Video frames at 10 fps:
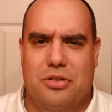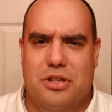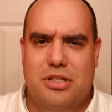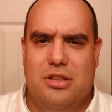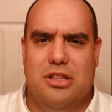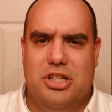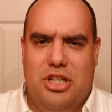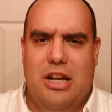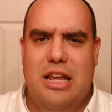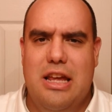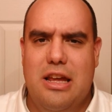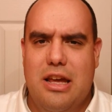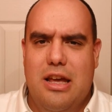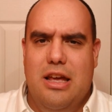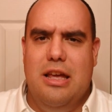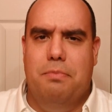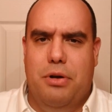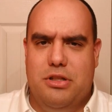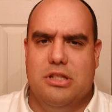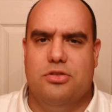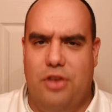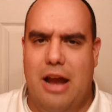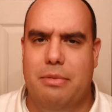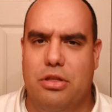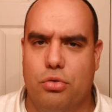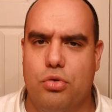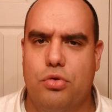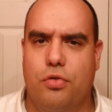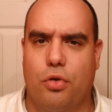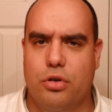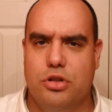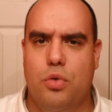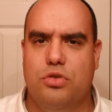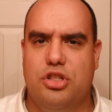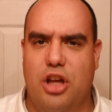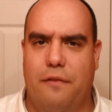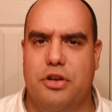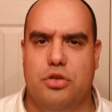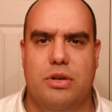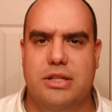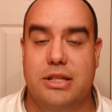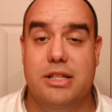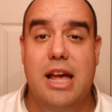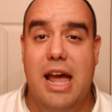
Just the shit he puts his family through for his own selfish reasons.